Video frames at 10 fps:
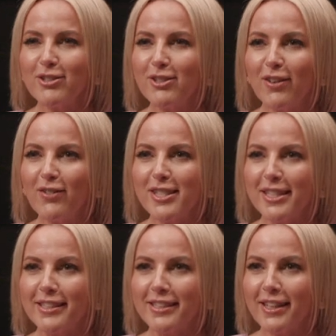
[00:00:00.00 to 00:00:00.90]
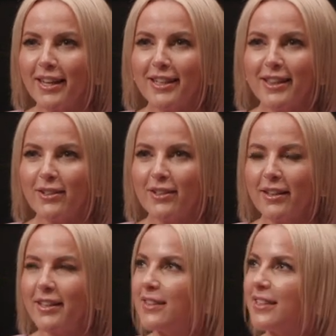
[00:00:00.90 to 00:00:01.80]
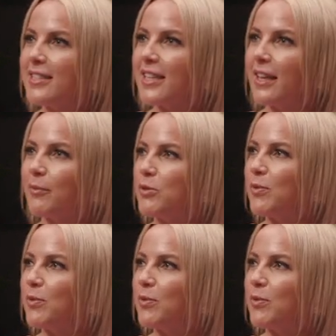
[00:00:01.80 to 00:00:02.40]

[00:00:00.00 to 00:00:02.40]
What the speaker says: tongues you've ever seen. Like, I think they said like